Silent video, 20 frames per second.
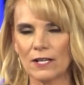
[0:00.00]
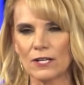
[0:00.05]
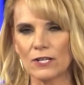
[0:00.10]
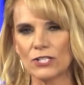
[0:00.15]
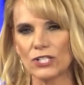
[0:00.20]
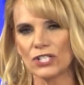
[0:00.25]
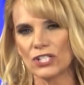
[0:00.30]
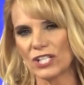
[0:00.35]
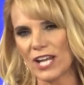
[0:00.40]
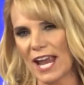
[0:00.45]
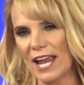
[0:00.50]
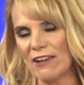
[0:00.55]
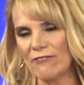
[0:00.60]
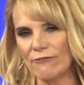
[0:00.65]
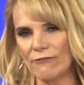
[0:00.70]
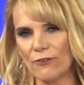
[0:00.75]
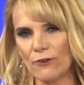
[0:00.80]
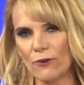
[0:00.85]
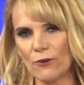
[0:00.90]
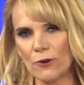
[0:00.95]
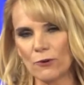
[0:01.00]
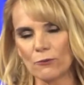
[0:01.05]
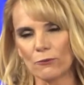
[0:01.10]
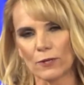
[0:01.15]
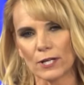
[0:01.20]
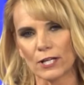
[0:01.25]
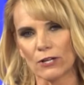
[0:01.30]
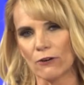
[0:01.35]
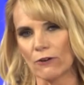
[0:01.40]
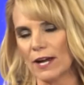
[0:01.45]
shameful,
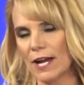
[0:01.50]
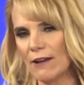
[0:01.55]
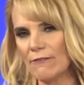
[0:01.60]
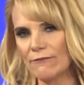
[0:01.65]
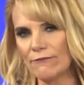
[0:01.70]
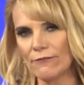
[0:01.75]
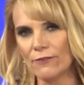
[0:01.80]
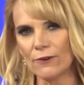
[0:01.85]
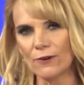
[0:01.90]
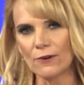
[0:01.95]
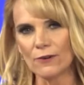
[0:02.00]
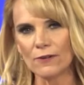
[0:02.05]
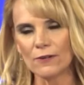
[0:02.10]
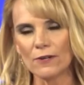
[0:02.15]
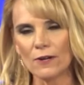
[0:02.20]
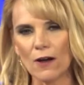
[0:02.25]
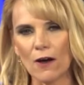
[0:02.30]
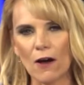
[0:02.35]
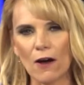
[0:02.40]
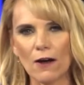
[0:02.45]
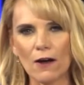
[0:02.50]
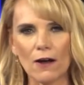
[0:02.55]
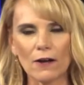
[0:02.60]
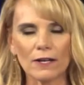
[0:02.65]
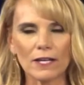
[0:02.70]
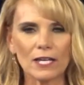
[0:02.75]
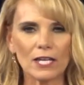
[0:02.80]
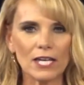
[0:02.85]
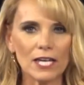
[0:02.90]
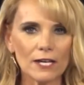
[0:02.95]
regretful,
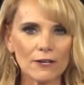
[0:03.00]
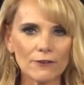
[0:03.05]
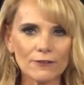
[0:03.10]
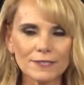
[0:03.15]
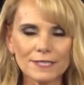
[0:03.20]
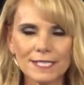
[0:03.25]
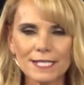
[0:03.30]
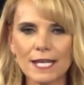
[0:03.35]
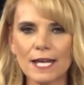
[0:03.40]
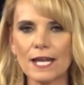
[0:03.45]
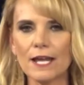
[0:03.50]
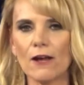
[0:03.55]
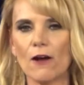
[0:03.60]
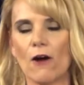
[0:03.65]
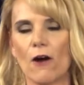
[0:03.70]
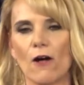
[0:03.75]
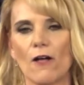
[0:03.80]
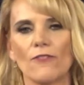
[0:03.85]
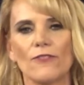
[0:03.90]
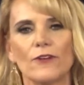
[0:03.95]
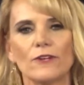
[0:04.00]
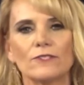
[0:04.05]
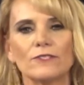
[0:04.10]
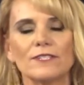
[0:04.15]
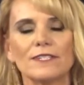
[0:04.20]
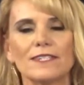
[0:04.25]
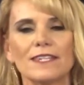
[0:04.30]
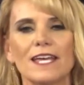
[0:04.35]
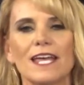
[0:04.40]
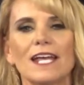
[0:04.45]
guilty, all those
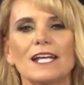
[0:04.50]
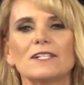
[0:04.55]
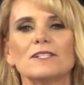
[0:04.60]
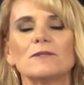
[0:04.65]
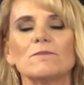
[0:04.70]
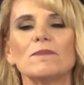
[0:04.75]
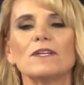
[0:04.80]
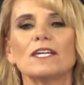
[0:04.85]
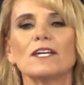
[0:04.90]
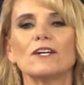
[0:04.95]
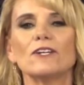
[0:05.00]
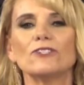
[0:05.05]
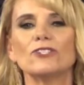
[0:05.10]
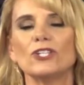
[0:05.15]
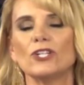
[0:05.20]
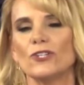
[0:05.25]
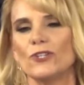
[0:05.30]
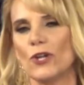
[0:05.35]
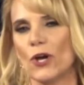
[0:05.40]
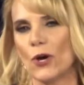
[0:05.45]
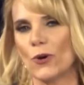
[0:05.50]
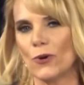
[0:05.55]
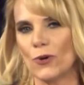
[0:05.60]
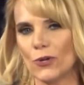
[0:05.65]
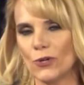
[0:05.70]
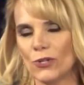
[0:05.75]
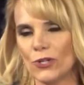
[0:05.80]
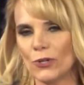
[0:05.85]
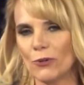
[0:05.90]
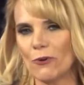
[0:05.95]
things because you know
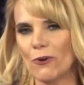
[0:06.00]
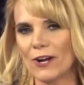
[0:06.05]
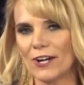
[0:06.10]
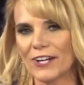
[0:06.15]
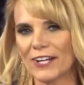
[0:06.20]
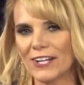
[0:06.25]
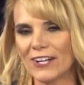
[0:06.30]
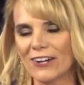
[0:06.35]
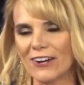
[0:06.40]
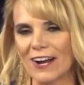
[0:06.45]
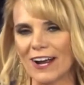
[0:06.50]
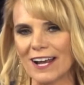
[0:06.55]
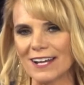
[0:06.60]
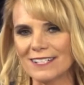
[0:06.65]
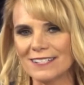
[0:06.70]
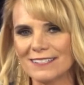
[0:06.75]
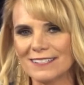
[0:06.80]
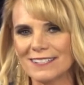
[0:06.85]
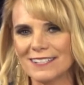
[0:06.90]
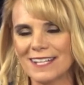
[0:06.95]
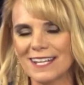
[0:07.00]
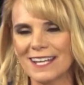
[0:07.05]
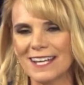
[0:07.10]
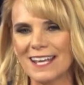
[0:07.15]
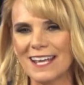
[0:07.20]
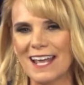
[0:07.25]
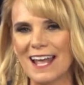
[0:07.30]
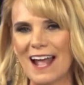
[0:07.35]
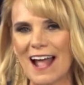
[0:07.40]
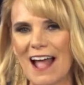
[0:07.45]
who you are in Christ
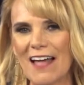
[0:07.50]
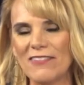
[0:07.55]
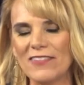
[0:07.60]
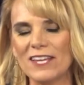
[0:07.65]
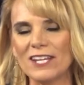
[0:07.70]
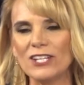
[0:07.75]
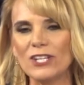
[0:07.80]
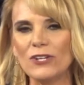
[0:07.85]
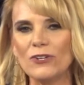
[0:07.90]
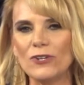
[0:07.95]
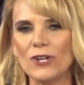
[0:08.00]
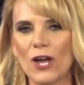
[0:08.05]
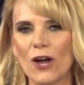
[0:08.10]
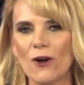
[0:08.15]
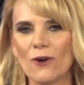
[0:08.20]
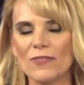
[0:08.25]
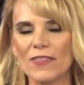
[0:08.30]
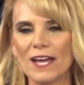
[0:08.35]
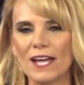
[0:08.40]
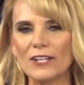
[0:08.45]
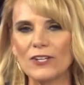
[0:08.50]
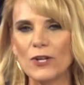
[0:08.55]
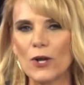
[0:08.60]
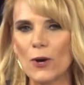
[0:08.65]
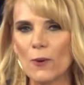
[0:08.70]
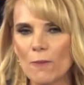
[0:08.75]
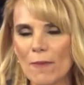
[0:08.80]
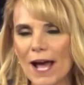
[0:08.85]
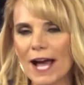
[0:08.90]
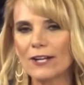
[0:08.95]
and that you know that
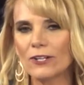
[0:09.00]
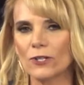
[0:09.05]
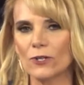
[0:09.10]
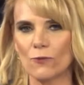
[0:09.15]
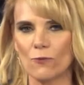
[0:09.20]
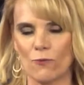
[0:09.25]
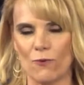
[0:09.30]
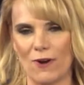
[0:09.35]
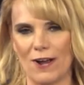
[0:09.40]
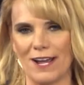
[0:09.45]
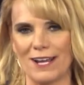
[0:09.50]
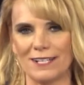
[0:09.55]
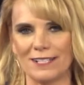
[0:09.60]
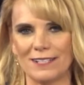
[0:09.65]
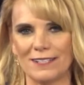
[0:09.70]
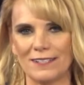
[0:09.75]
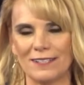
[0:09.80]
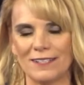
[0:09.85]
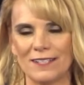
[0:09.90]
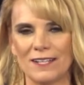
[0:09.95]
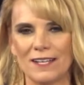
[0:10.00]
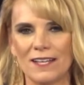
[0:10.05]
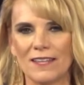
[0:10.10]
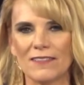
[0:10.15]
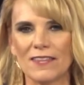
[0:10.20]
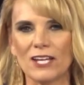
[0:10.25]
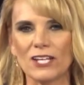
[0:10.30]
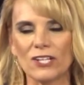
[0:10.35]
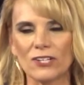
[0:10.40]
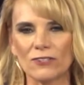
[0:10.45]
no matter what,
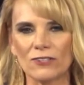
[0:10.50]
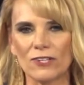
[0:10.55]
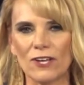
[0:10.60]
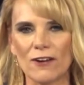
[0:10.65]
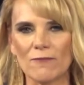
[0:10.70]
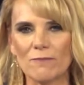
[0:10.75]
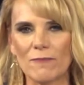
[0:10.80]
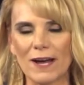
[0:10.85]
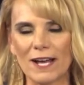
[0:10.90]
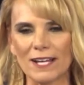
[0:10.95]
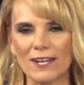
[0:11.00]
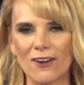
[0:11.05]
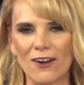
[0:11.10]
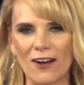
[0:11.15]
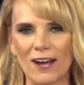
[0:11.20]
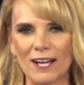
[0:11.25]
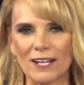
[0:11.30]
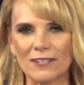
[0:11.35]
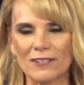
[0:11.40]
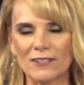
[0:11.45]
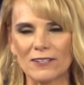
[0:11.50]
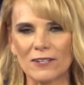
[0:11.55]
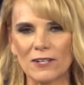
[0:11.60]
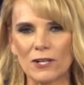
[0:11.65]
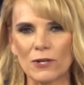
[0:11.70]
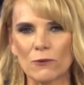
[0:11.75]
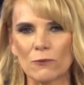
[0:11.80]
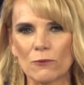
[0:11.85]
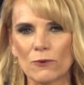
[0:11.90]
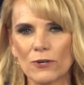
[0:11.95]
that you're loved by God.
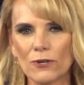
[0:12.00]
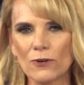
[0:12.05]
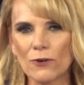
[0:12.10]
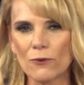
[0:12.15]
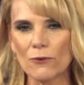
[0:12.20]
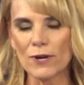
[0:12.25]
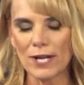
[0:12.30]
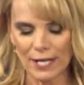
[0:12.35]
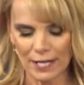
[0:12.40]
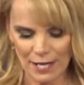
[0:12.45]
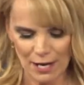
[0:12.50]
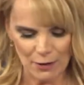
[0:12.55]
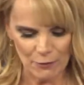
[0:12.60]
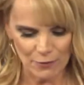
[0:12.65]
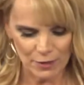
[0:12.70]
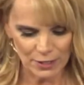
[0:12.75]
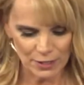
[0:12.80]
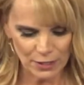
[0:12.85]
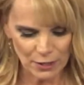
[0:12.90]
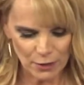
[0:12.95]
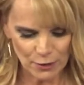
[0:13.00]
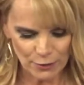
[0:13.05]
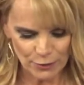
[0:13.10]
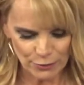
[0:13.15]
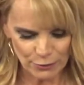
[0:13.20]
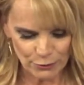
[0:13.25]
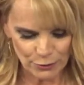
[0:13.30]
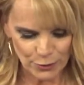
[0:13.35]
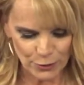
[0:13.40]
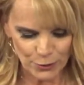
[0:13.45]
Real quick, I want to go
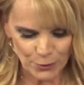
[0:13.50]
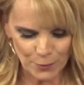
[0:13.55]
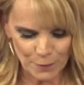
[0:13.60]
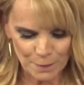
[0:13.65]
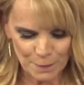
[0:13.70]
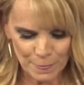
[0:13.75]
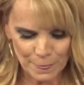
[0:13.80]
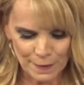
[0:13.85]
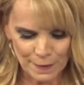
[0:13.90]
through